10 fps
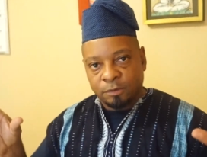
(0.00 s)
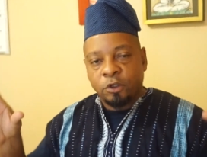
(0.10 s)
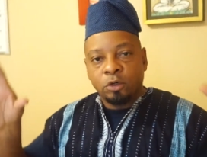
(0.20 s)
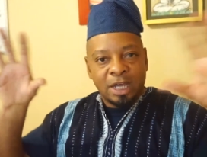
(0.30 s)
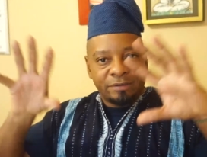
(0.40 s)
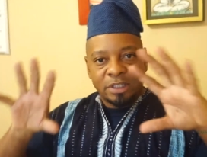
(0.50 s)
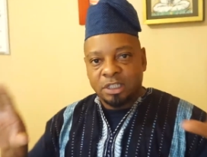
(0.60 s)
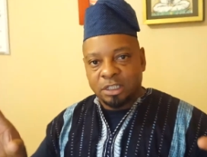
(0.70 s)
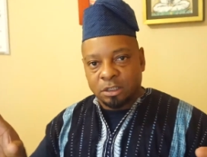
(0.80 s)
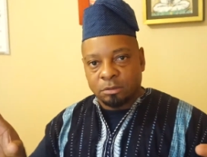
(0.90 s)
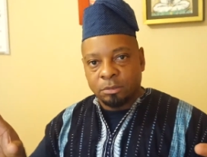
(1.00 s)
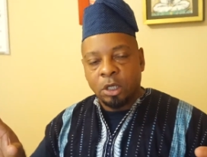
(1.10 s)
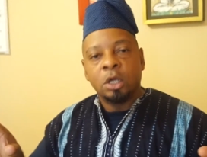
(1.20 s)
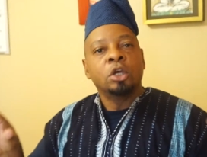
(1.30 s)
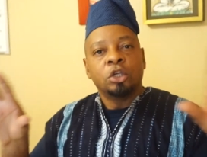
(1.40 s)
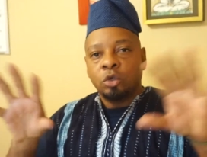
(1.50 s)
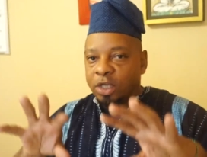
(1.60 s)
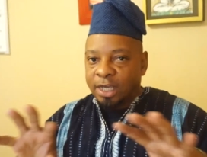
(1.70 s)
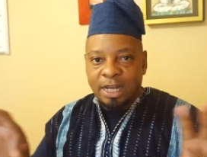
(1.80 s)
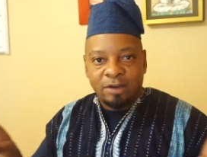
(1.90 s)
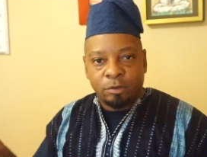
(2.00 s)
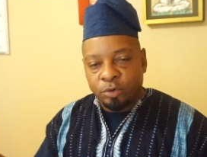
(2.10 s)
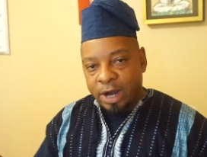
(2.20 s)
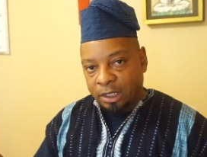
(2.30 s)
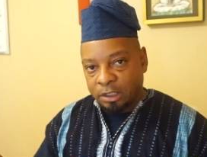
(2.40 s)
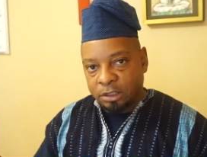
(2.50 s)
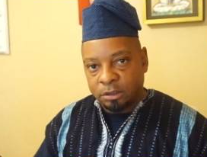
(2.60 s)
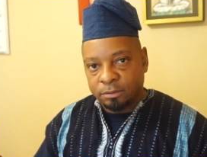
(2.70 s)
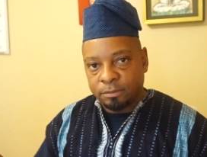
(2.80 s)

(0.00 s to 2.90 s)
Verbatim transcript: If you don't have a system, you can't have a practice.